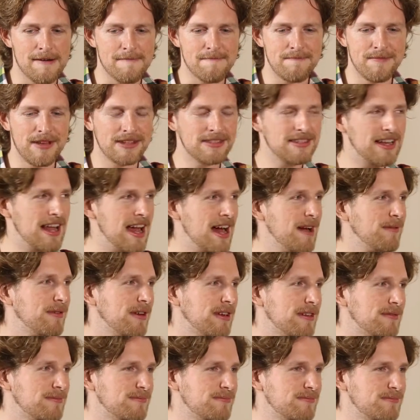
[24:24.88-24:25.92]
doesn't have
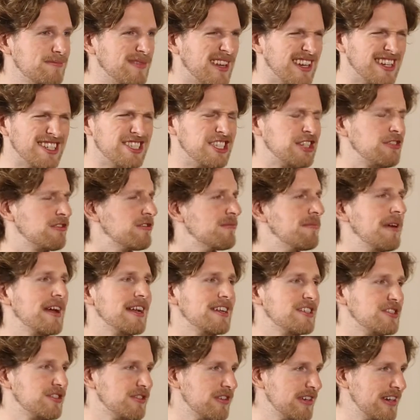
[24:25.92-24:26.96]
a general
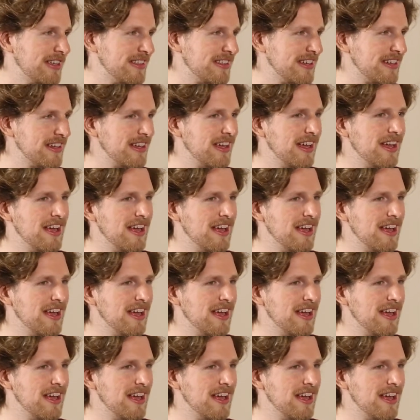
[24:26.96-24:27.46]
manager or anything.